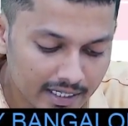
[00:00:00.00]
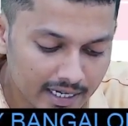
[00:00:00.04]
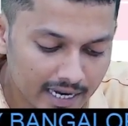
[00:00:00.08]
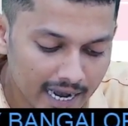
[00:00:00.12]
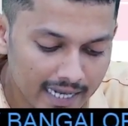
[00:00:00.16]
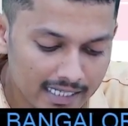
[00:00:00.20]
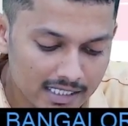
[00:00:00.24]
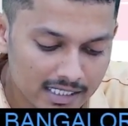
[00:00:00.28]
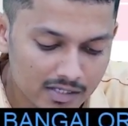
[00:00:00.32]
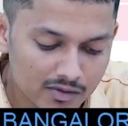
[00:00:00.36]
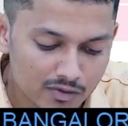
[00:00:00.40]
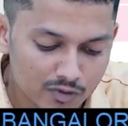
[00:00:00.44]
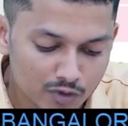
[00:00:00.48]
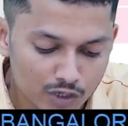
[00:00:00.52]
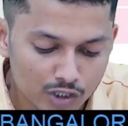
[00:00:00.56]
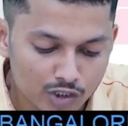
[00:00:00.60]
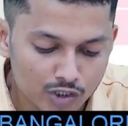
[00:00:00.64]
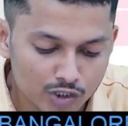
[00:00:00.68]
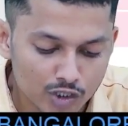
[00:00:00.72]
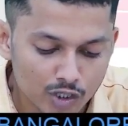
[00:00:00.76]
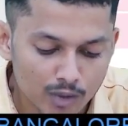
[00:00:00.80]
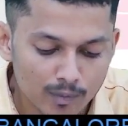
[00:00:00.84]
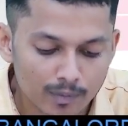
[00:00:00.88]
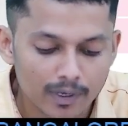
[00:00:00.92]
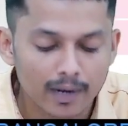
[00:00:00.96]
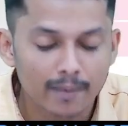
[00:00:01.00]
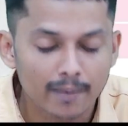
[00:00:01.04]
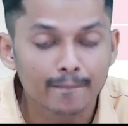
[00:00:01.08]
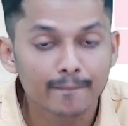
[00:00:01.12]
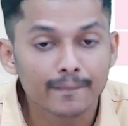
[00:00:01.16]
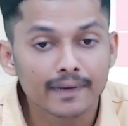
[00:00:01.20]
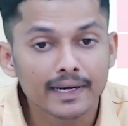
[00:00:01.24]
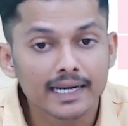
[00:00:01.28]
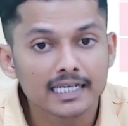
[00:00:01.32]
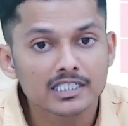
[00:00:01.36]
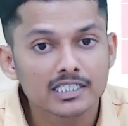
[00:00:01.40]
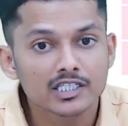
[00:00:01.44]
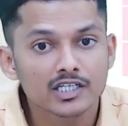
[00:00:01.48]
has a workshop
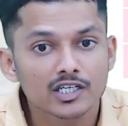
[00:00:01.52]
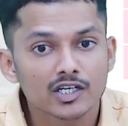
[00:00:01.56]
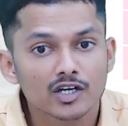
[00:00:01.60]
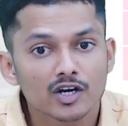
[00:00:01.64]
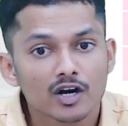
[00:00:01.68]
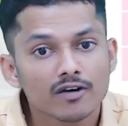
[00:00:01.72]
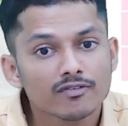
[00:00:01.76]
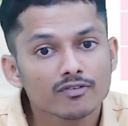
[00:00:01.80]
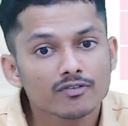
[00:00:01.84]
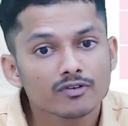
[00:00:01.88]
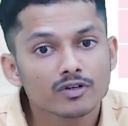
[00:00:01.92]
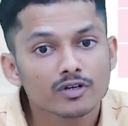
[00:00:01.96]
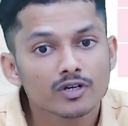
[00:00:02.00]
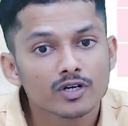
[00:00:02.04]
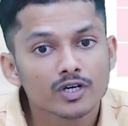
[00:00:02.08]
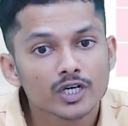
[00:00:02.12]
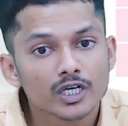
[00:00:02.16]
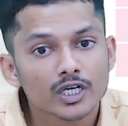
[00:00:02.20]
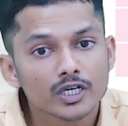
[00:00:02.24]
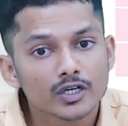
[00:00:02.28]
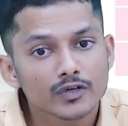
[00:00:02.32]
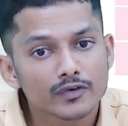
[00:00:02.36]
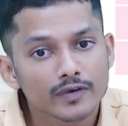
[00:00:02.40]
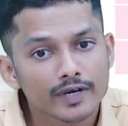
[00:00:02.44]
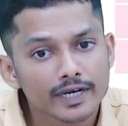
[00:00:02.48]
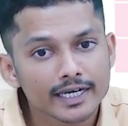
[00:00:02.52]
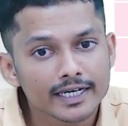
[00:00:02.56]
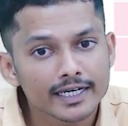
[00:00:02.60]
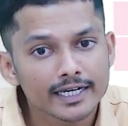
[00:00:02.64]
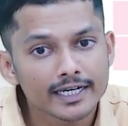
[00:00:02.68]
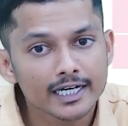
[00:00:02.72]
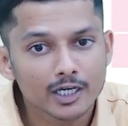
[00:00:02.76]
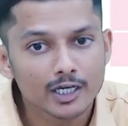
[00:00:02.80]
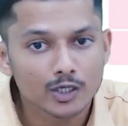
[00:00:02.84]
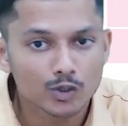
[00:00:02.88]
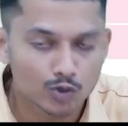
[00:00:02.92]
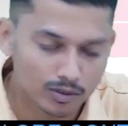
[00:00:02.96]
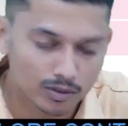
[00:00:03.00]
comprising of
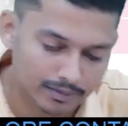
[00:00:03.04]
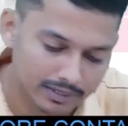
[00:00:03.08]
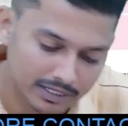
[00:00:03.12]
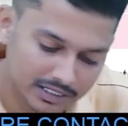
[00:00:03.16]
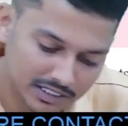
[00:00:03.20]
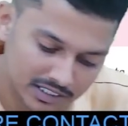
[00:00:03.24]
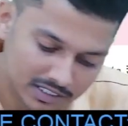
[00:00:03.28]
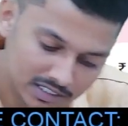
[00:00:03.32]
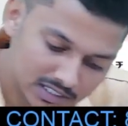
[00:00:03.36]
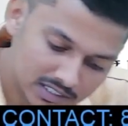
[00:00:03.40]
20 tool machines.